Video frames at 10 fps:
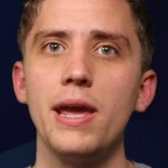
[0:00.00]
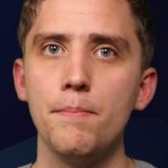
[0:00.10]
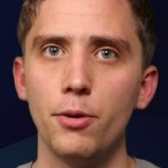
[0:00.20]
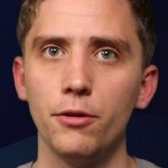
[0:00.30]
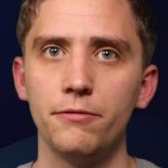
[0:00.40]

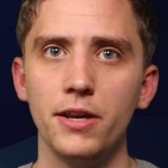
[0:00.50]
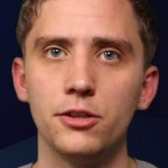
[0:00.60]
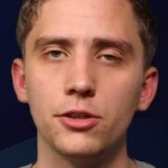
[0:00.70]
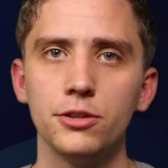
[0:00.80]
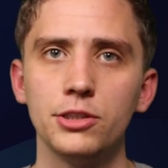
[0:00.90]
input
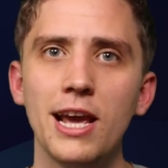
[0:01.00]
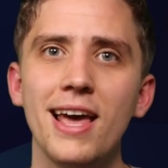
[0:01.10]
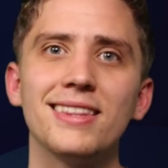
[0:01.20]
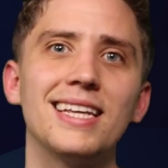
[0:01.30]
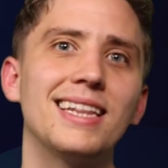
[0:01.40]
features.
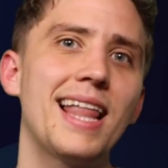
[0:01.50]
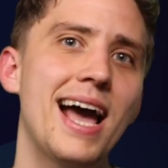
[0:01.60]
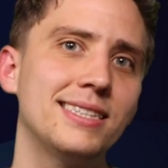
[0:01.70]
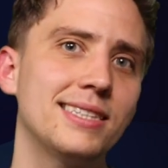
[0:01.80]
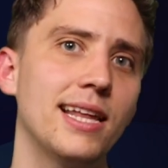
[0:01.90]
The
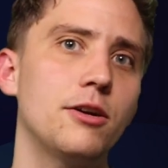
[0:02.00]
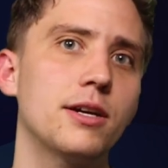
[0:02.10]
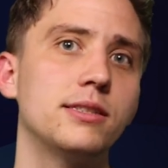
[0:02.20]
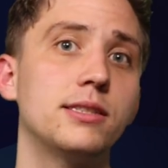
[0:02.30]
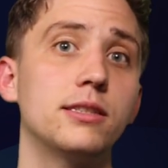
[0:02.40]
last layer
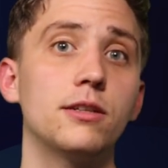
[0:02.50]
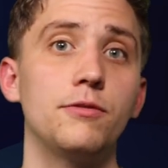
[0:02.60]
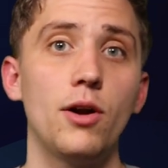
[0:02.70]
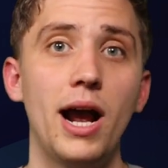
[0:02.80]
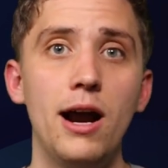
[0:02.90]
consists
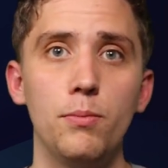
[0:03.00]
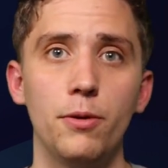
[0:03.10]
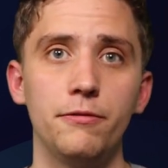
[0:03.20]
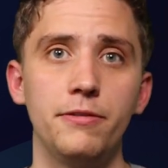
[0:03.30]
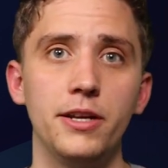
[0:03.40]
of your
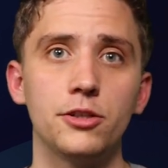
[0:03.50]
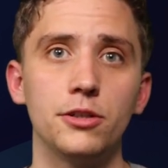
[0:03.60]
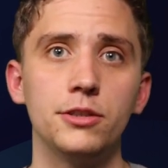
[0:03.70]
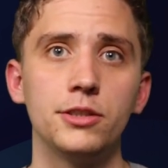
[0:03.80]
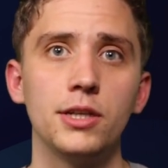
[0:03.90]
output
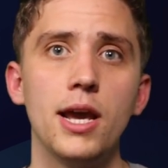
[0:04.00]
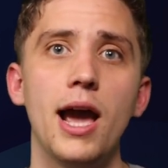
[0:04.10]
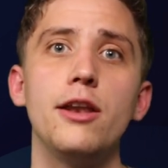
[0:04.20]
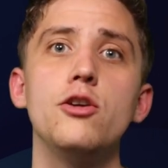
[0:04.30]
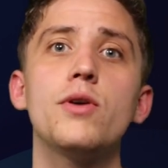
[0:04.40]
features,
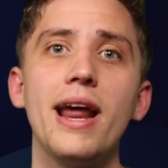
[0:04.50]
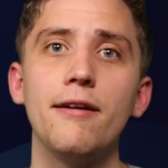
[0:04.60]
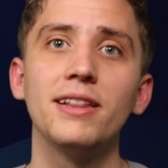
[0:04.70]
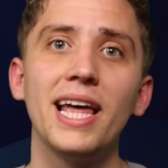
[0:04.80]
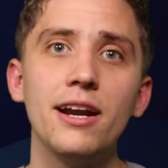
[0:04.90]
and you can
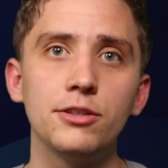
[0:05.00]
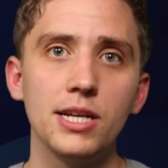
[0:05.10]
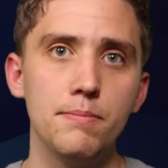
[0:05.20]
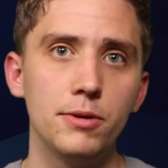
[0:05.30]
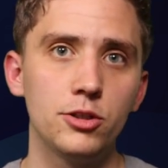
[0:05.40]
have layers
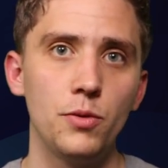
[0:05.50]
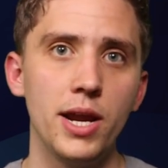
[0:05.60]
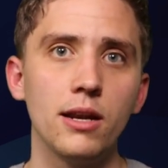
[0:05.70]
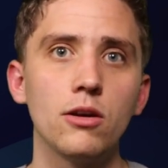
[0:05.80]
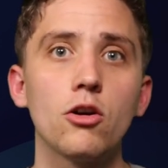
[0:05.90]
in
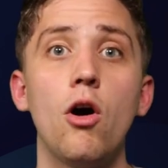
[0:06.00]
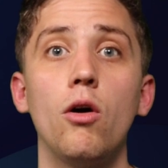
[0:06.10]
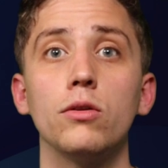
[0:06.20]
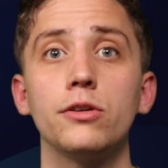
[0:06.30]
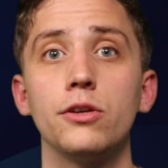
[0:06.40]
between
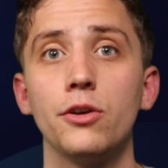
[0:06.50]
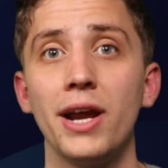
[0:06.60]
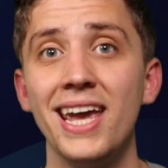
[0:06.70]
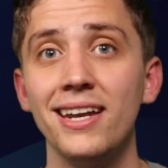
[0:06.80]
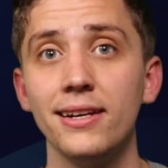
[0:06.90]
called your
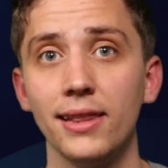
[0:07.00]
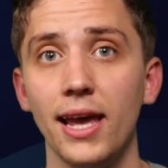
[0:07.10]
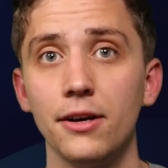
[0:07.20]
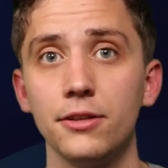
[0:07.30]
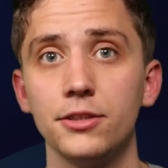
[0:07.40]
hidden
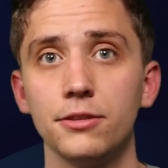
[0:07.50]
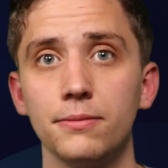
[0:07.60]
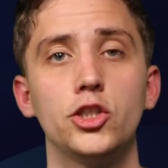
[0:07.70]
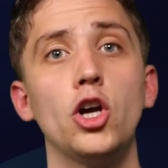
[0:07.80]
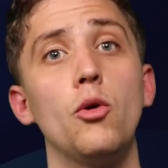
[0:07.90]
layers.
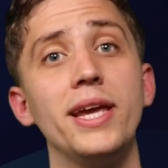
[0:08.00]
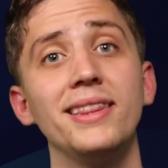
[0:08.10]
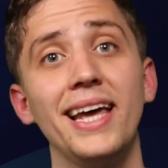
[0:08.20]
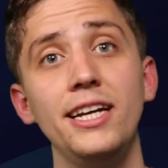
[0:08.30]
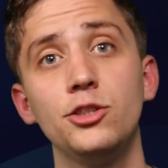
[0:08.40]
So
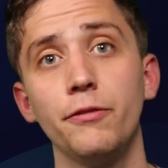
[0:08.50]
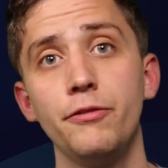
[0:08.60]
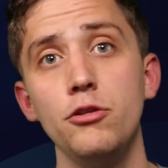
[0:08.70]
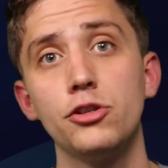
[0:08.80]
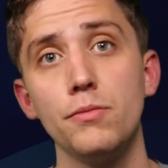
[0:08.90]
in laser
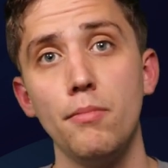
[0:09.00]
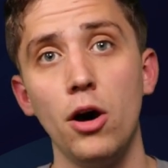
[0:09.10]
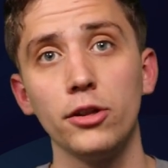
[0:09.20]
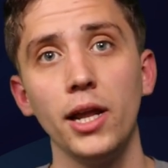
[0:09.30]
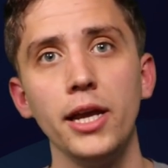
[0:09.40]
fusion
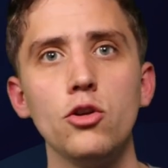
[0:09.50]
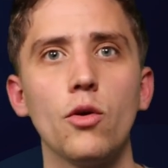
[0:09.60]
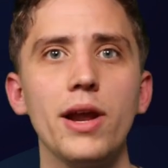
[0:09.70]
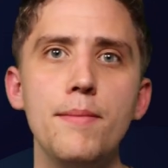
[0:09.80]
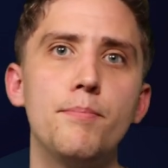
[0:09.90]
modeling,
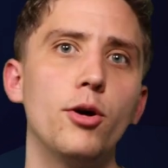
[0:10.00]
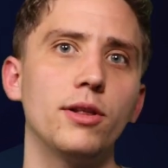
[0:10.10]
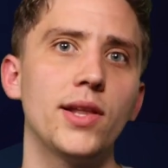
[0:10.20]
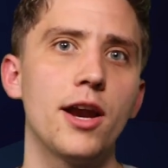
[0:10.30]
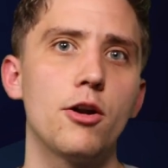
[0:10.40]
your
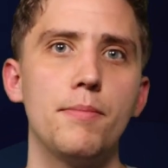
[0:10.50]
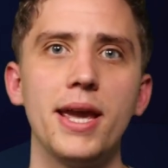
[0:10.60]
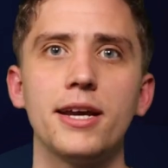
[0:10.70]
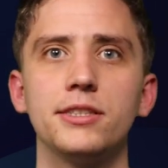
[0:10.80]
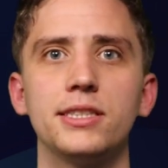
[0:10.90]
input layer
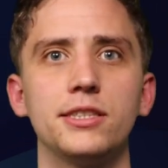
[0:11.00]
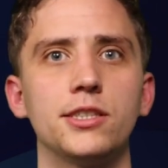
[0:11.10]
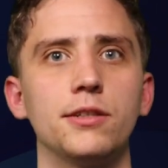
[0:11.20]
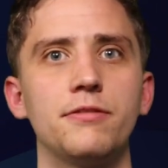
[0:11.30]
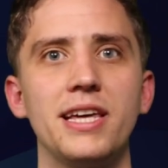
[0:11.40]
may
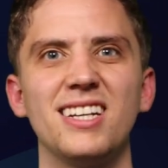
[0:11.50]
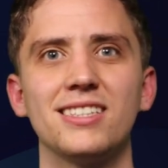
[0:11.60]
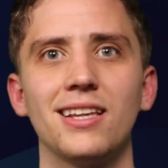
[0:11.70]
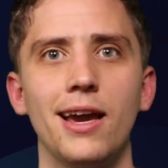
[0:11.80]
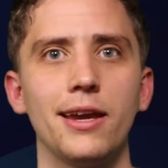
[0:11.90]
consist of
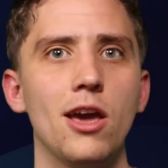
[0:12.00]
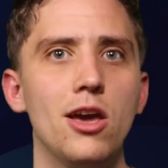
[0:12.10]
things like